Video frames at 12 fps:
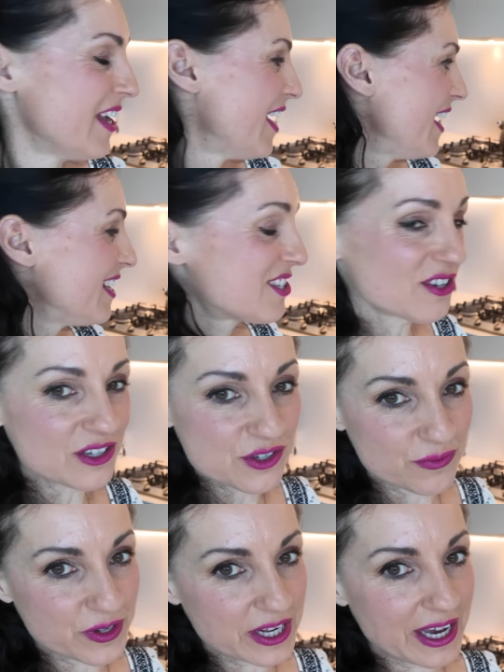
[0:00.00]
And it's
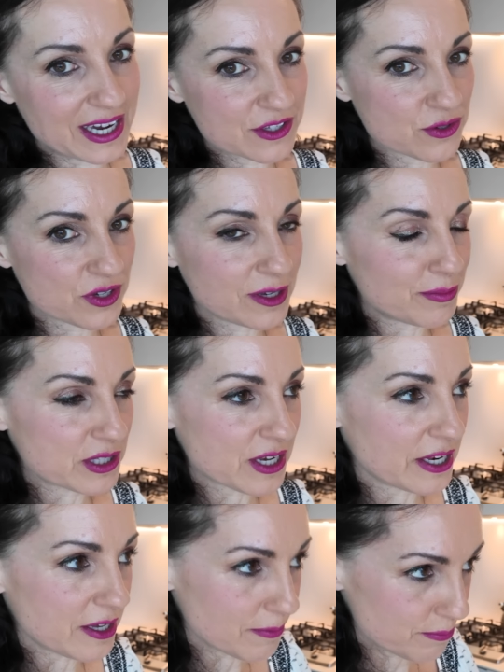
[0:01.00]
also really hard to keep it
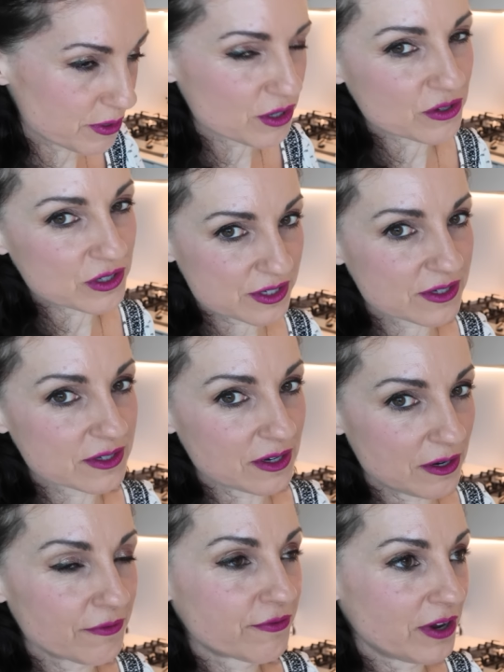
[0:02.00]
clean because
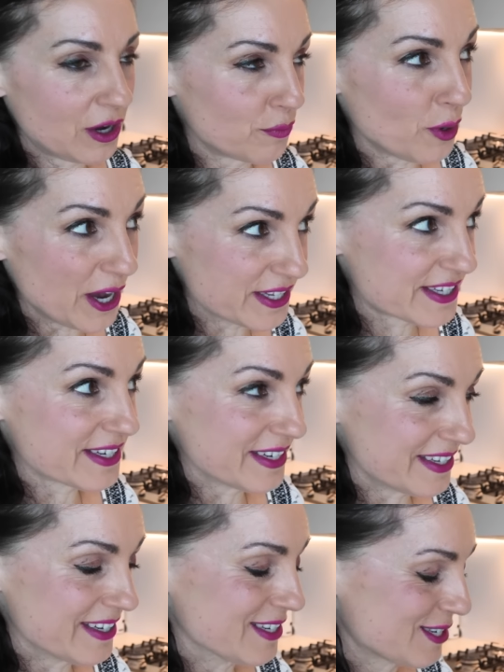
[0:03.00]
of how white
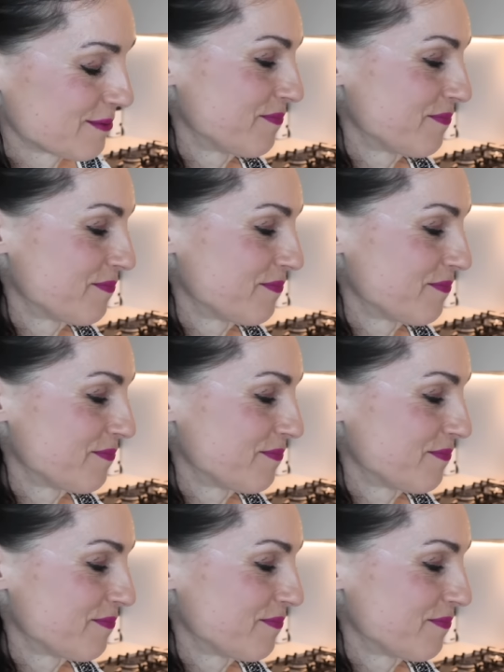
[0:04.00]
it is.